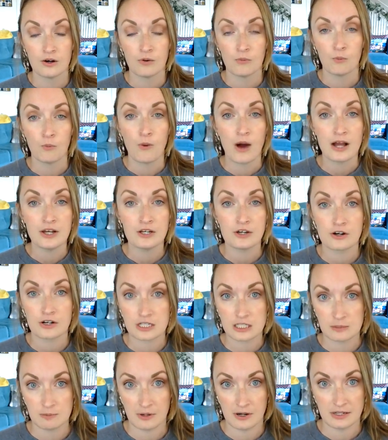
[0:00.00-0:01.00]
when you're
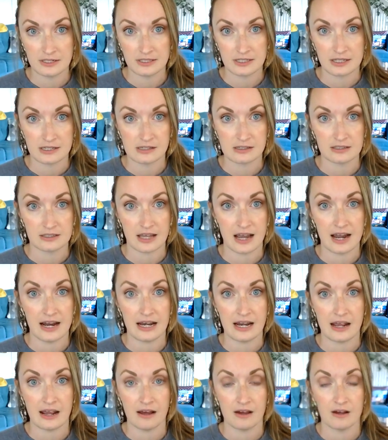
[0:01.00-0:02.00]
experiencing
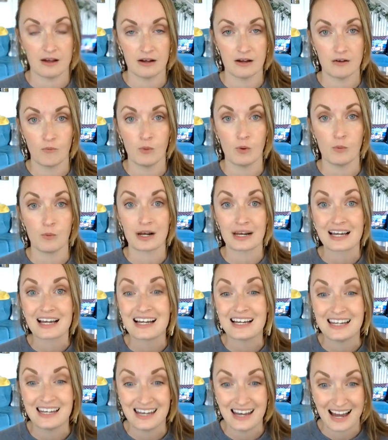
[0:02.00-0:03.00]
anxiety, we want to
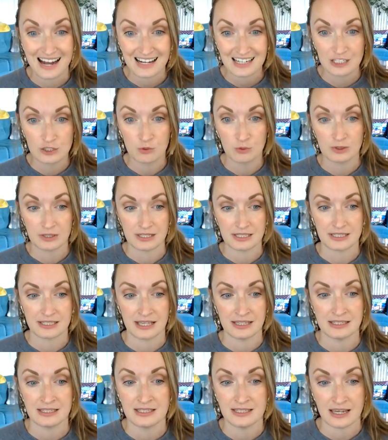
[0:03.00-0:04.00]
connect with the
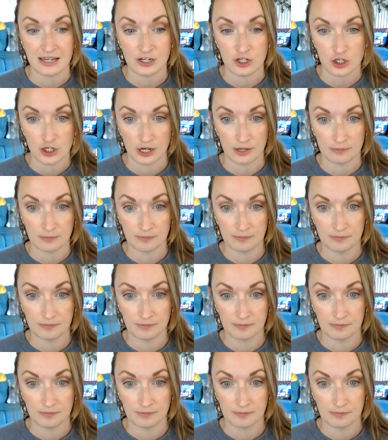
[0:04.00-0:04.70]
sensation.